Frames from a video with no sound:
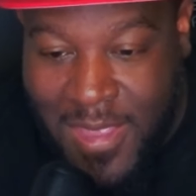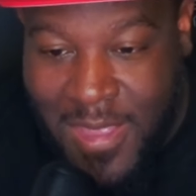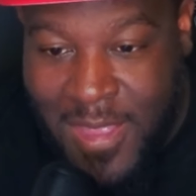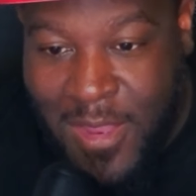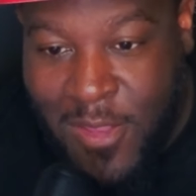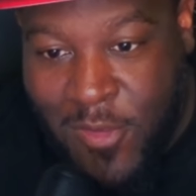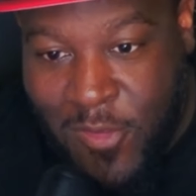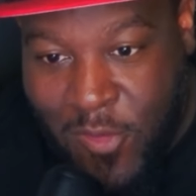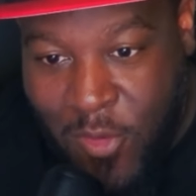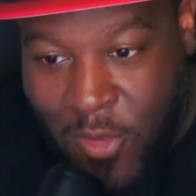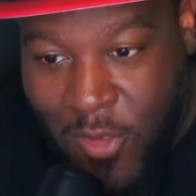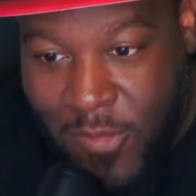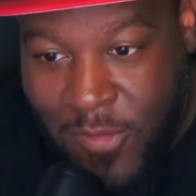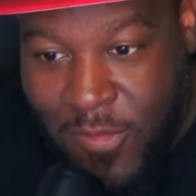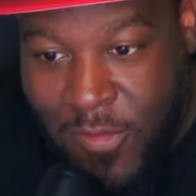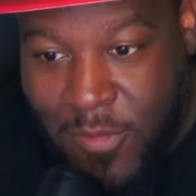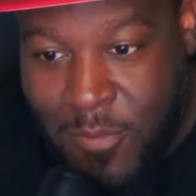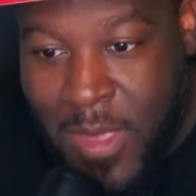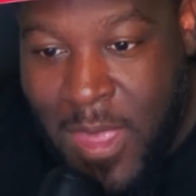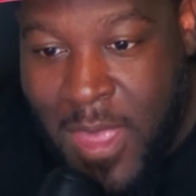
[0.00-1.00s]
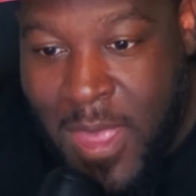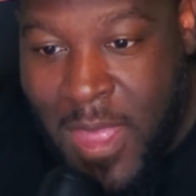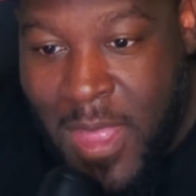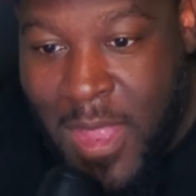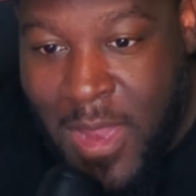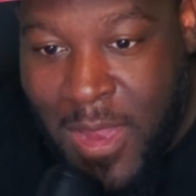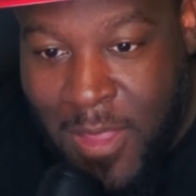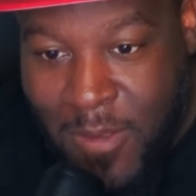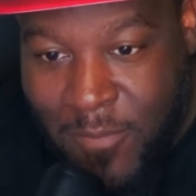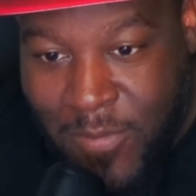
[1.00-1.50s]
It looks awesome.
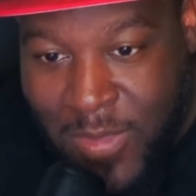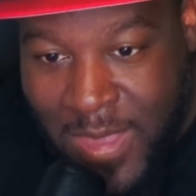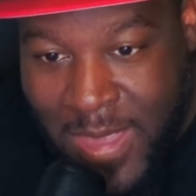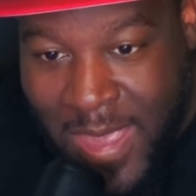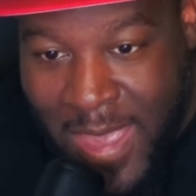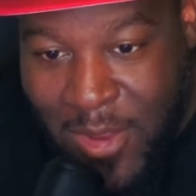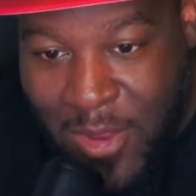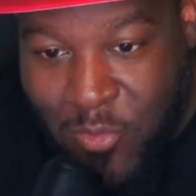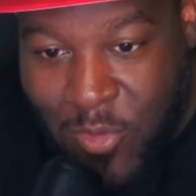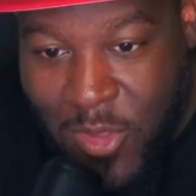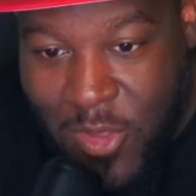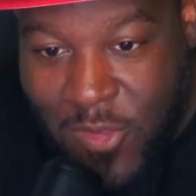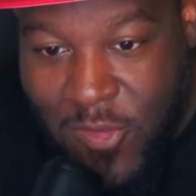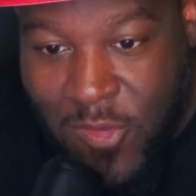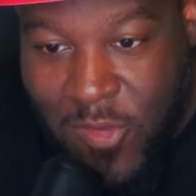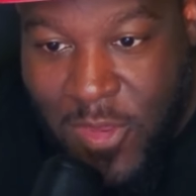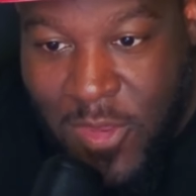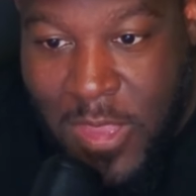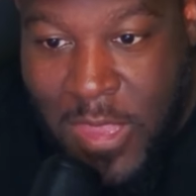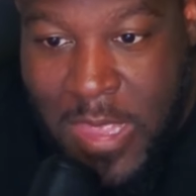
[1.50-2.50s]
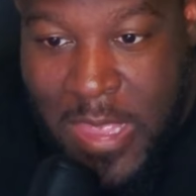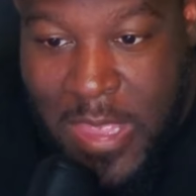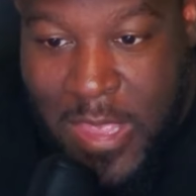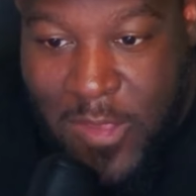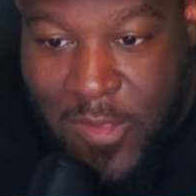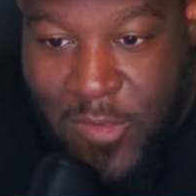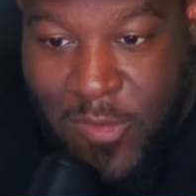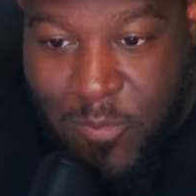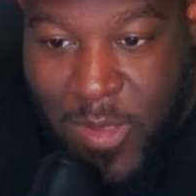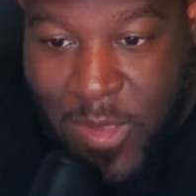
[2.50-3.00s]
I love the animation,
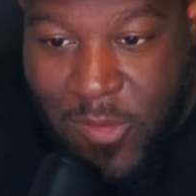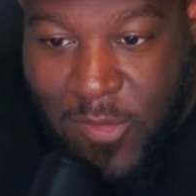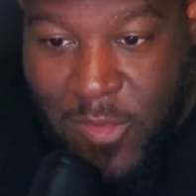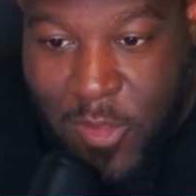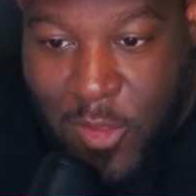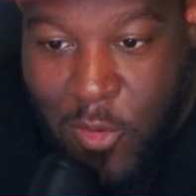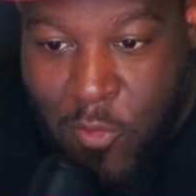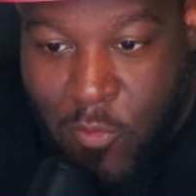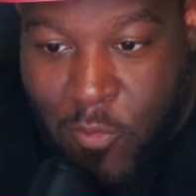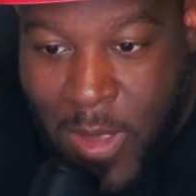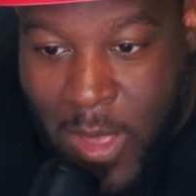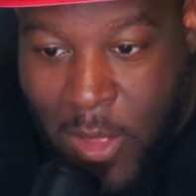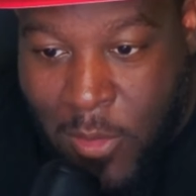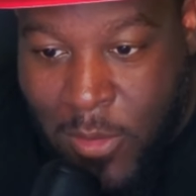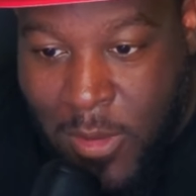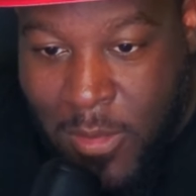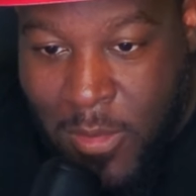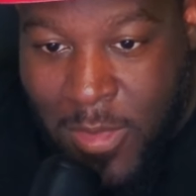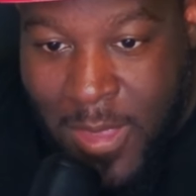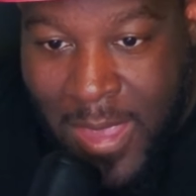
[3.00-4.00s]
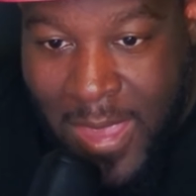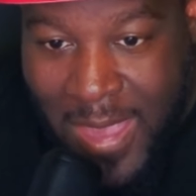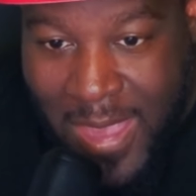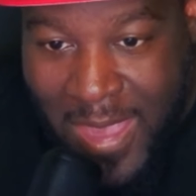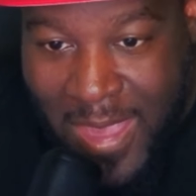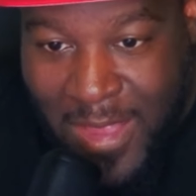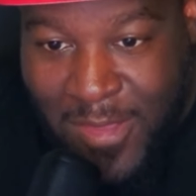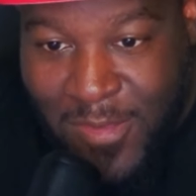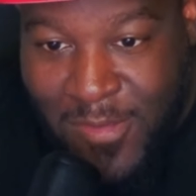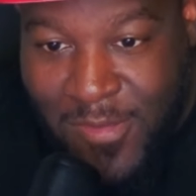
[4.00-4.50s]
especially around the
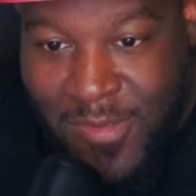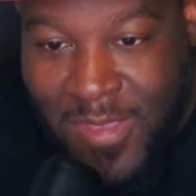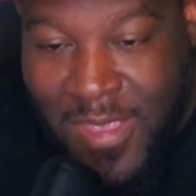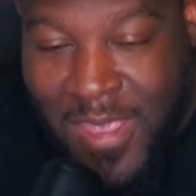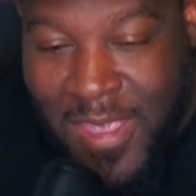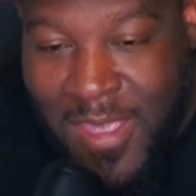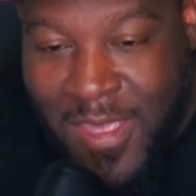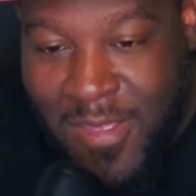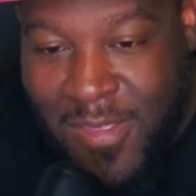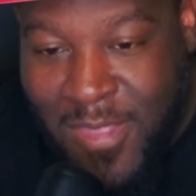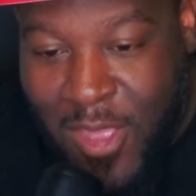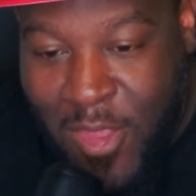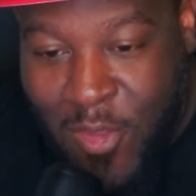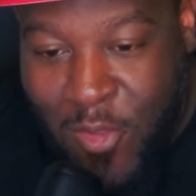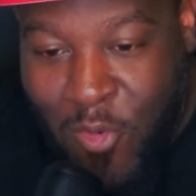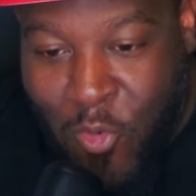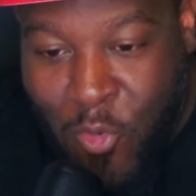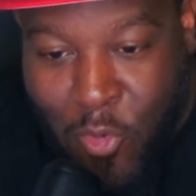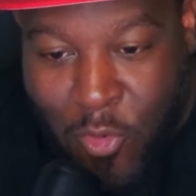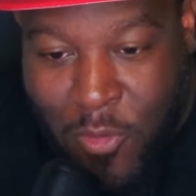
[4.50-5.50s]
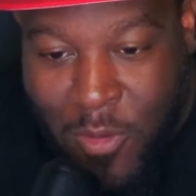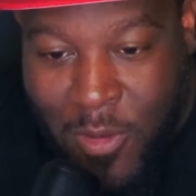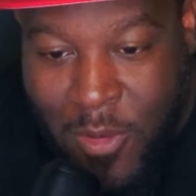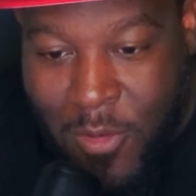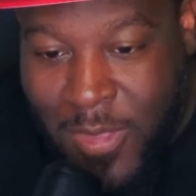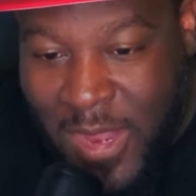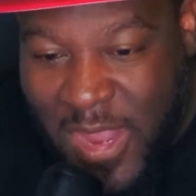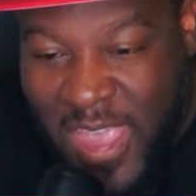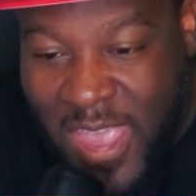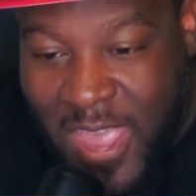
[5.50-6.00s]
hands, that aura or
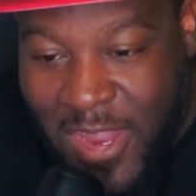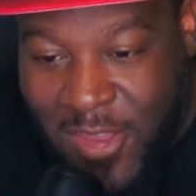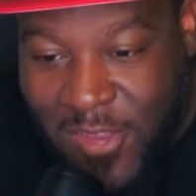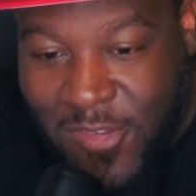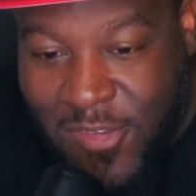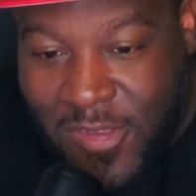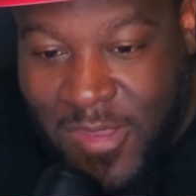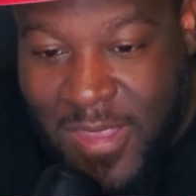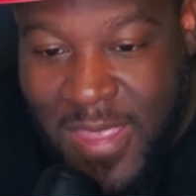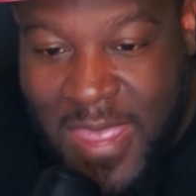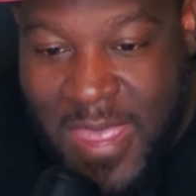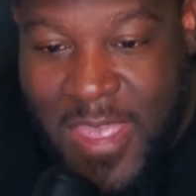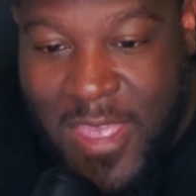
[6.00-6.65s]
that energy.